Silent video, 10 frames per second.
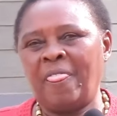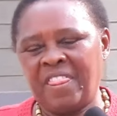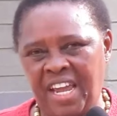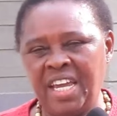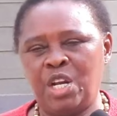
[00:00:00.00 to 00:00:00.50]

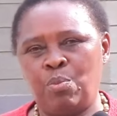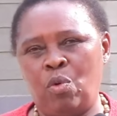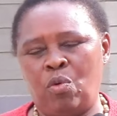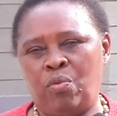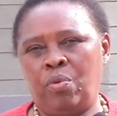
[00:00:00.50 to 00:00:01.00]
They
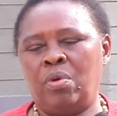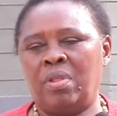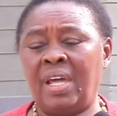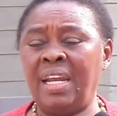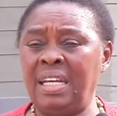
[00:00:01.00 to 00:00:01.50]
remove.
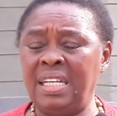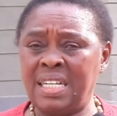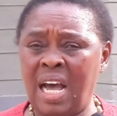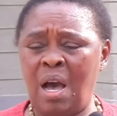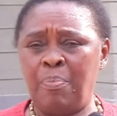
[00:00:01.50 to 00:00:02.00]
Then
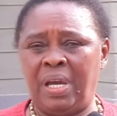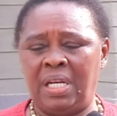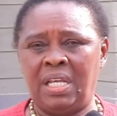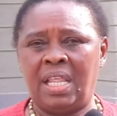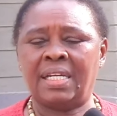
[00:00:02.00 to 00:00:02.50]
it
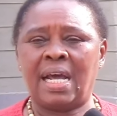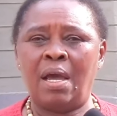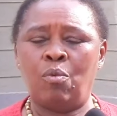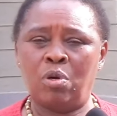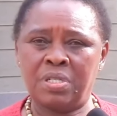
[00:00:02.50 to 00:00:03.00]
happened that
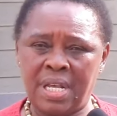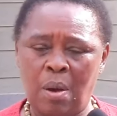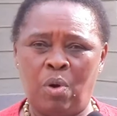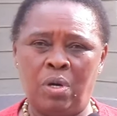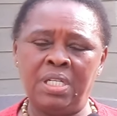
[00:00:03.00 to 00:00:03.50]
I was
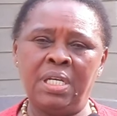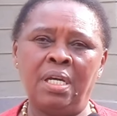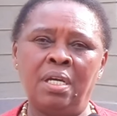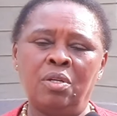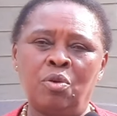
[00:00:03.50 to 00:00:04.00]
summoned
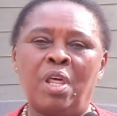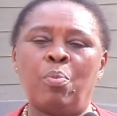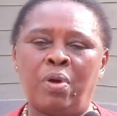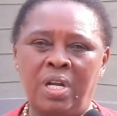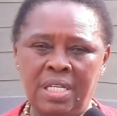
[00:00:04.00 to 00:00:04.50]
to the
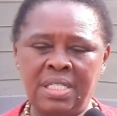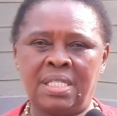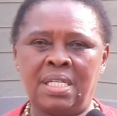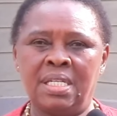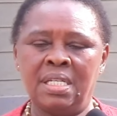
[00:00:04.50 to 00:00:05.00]

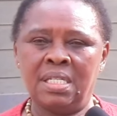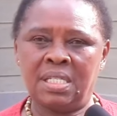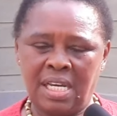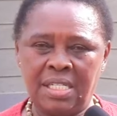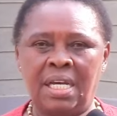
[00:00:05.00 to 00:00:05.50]
police
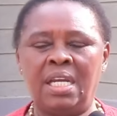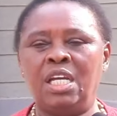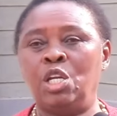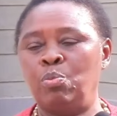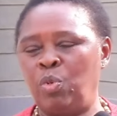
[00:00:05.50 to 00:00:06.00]

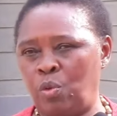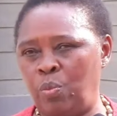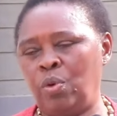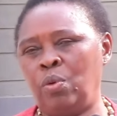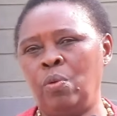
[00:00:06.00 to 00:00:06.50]
station in
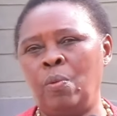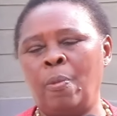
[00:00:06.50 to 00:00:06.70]
Buruburu